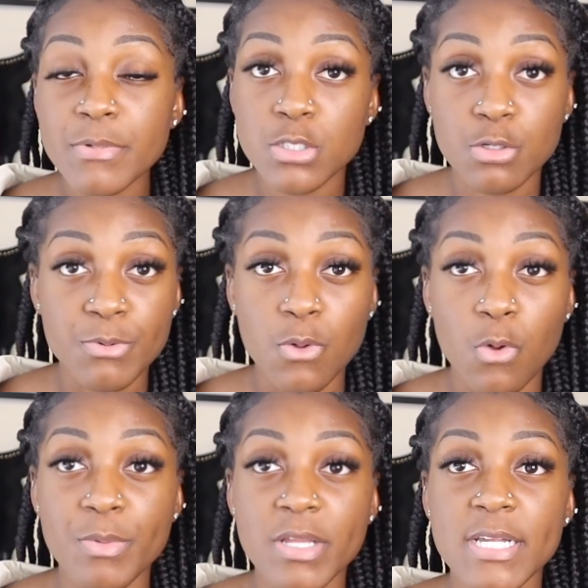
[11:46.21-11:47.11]
is super
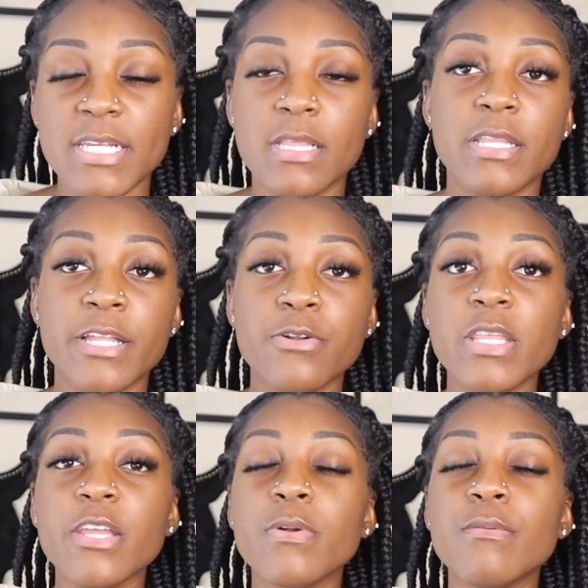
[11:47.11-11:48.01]
cool because it
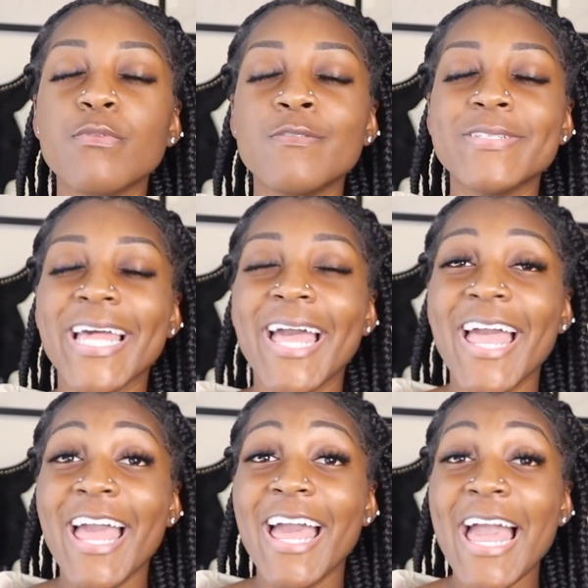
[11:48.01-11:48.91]
literally removes
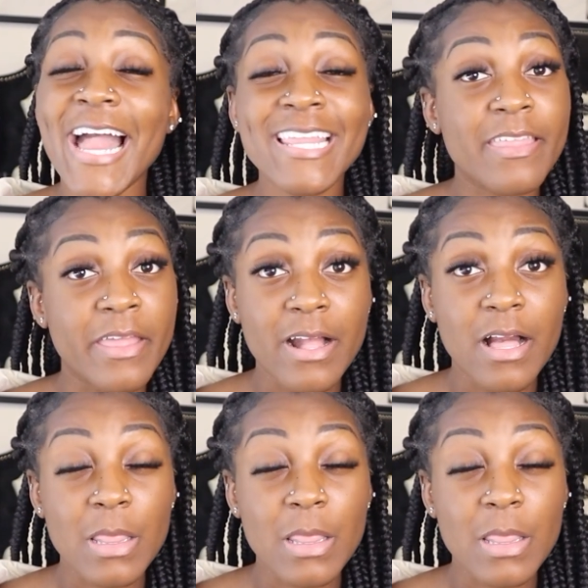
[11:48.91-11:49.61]
anything.